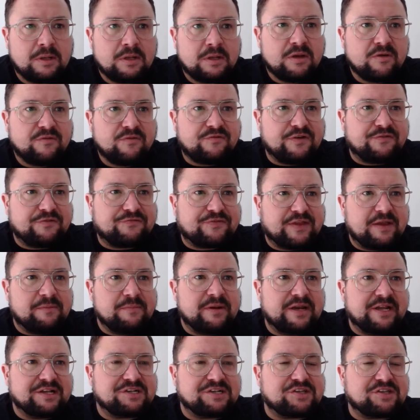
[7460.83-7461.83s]
15
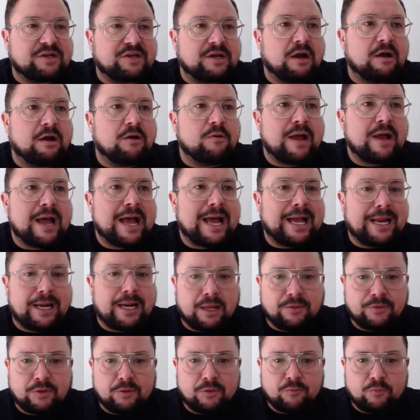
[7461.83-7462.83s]
minutes to go at
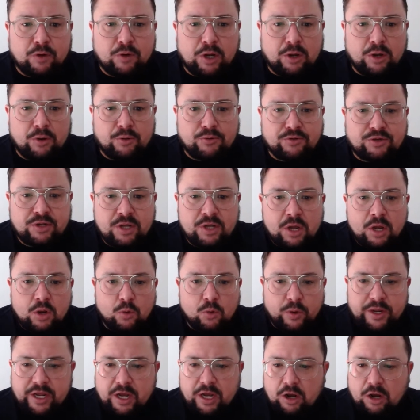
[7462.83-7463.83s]
London Road.
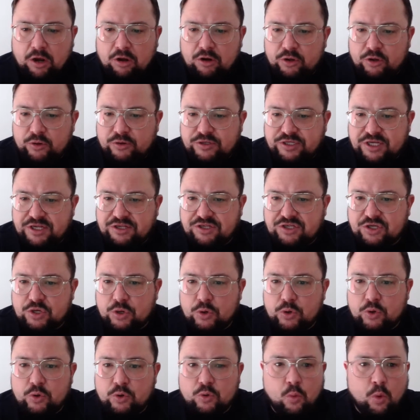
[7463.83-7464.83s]
We are losing
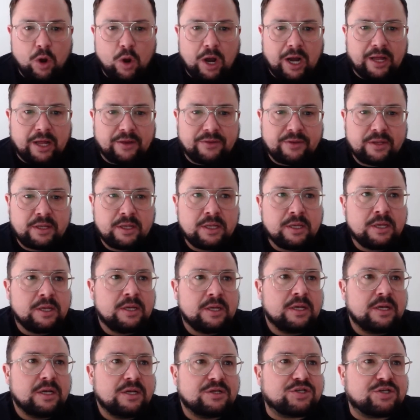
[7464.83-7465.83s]
2-1
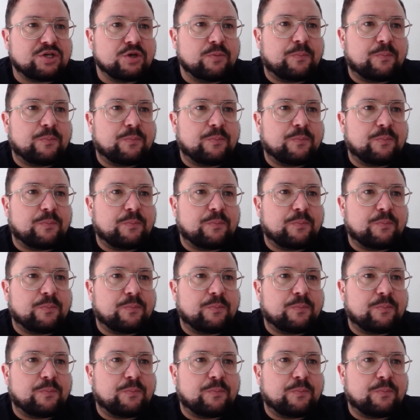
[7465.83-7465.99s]
to